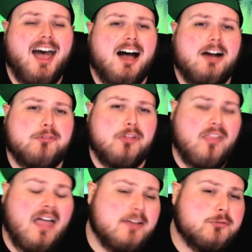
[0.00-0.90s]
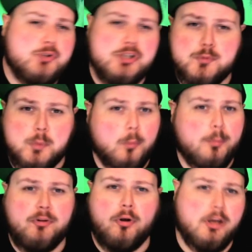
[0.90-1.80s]
for the live streams where we'll
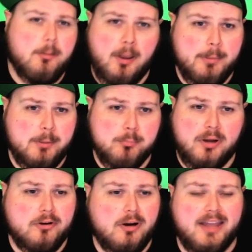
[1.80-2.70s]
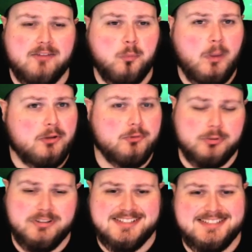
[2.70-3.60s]
be talking about Big Brother as well
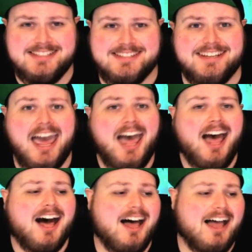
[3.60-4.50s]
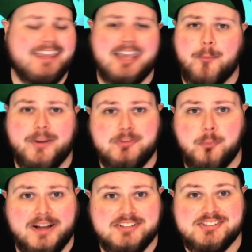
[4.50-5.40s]
during the season. I can't wait to
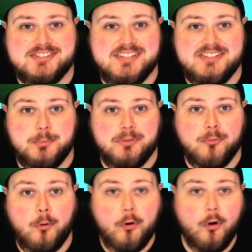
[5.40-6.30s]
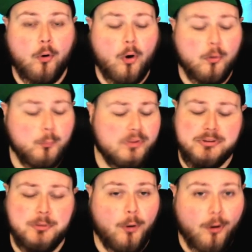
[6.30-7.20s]
watch this season with
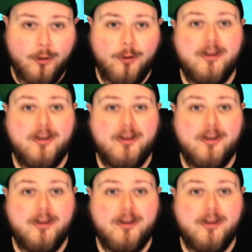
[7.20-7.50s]
you all.